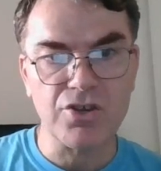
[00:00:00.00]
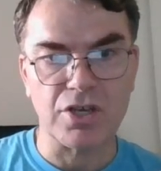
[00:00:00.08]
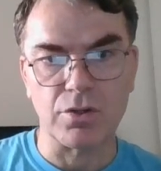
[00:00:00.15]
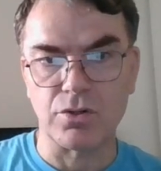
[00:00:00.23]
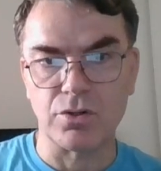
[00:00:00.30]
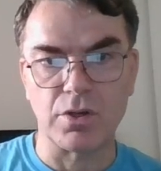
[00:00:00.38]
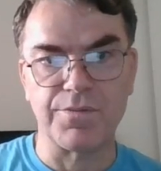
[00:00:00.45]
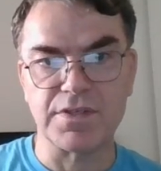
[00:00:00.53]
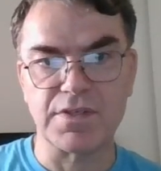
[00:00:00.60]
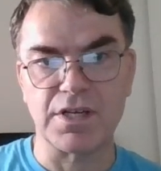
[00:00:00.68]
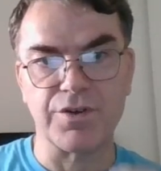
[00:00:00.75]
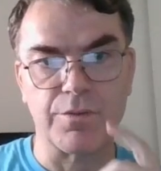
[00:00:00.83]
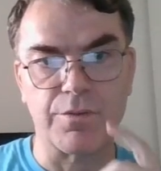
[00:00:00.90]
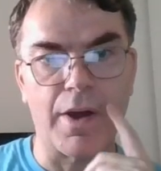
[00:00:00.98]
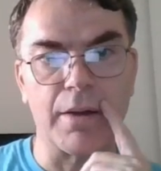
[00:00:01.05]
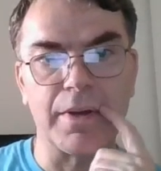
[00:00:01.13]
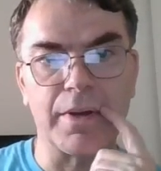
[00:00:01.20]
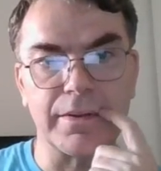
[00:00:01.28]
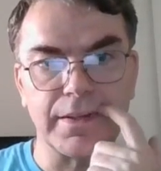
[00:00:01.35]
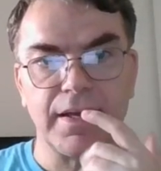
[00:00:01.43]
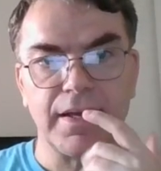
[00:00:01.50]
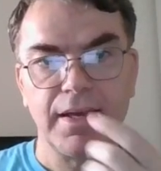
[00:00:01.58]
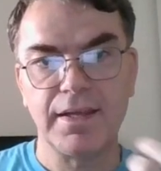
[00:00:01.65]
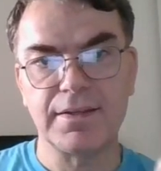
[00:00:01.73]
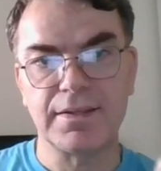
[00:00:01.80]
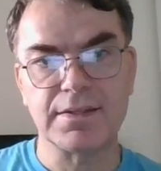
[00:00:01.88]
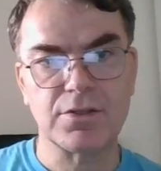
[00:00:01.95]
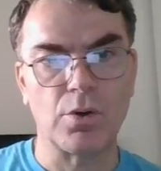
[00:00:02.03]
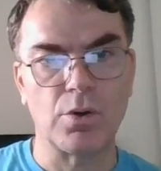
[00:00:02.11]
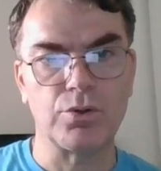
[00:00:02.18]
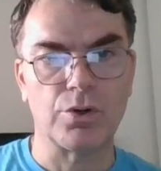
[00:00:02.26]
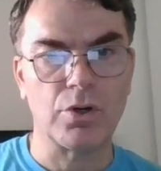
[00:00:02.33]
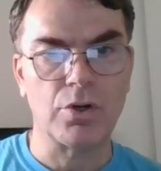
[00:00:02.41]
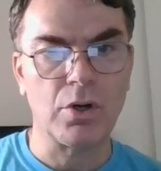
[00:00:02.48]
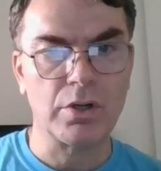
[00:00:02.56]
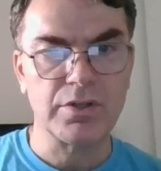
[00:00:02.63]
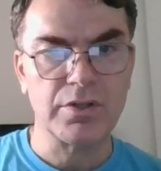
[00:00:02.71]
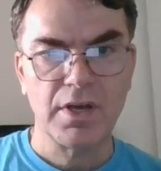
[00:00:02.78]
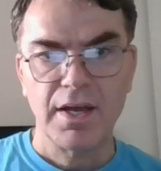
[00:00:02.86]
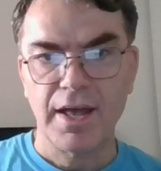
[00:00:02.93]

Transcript: I don't know if it's a requirement in this code or not.